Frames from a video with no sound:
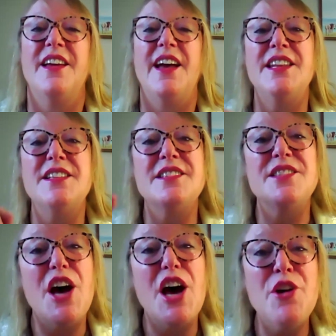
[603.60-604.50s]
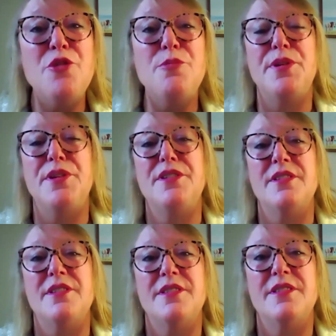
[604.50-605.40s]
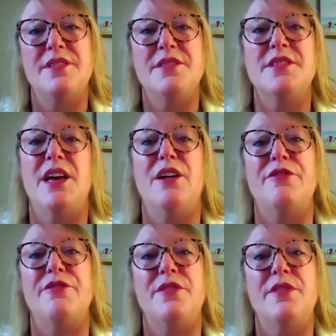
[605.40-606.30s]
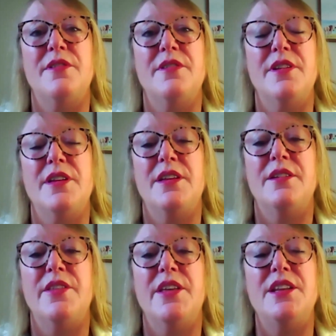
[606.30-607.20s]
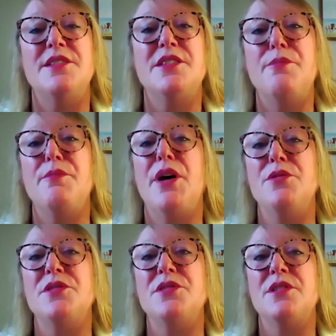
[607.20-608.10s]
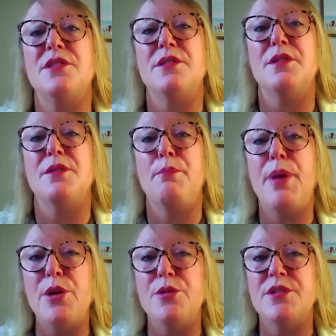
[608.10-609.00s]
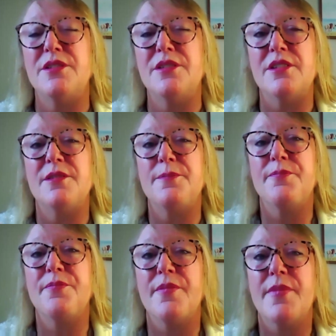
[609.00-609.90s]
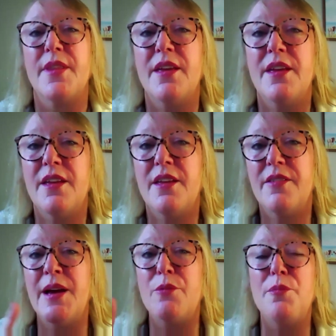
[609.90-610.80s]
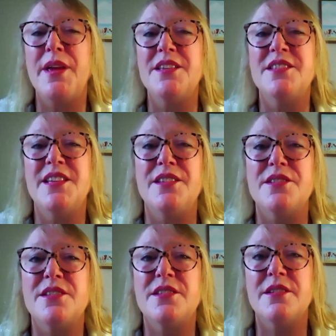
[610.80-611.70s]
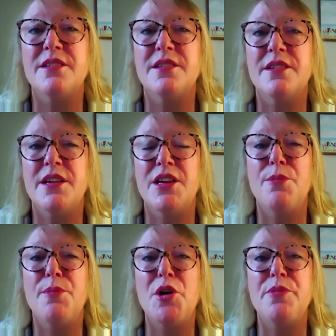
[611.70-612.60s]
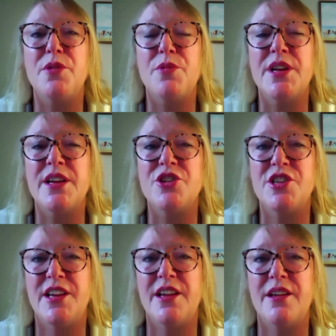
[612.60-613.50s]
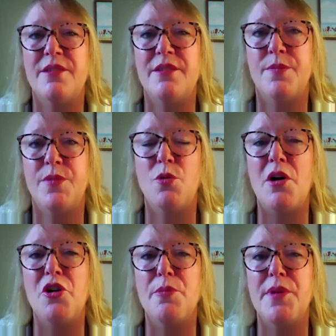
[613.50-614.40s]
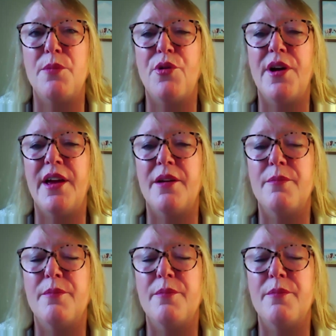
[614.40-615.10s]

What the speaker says: And it's the open self that is the most potent. That will make sense in a moment when I share the welcoming prayer.